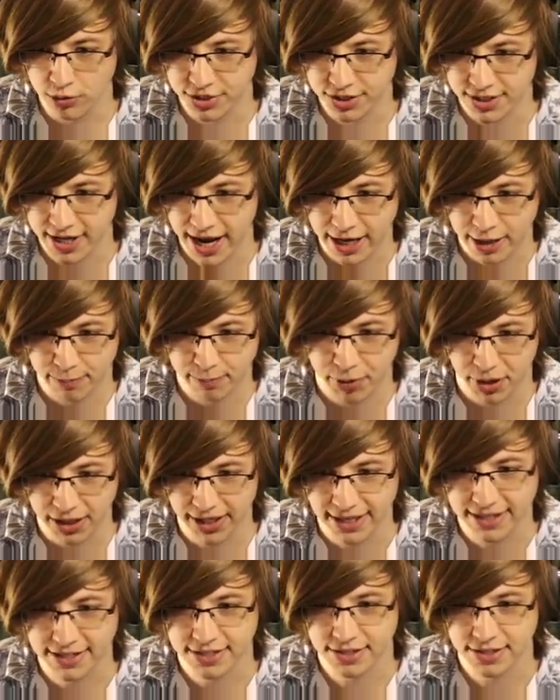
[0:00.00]
snake
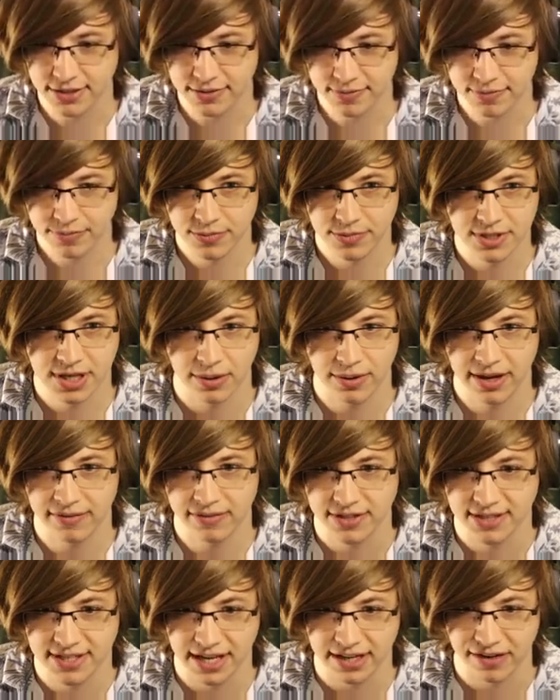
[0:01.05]
bullets! So now we have
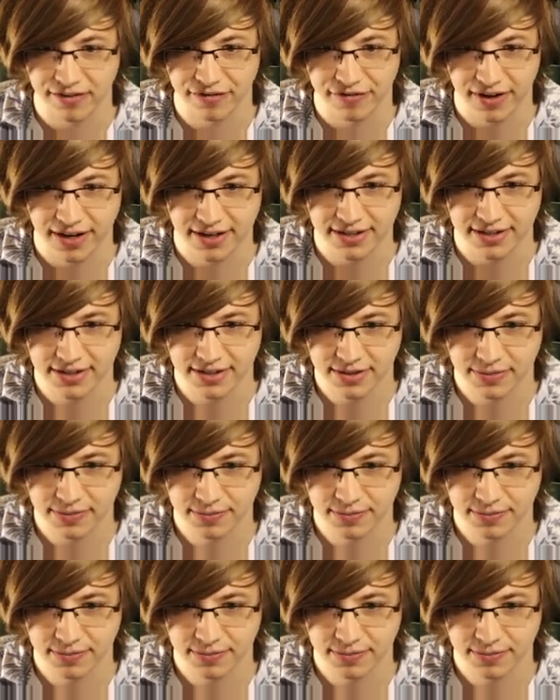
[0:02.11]
a second phase.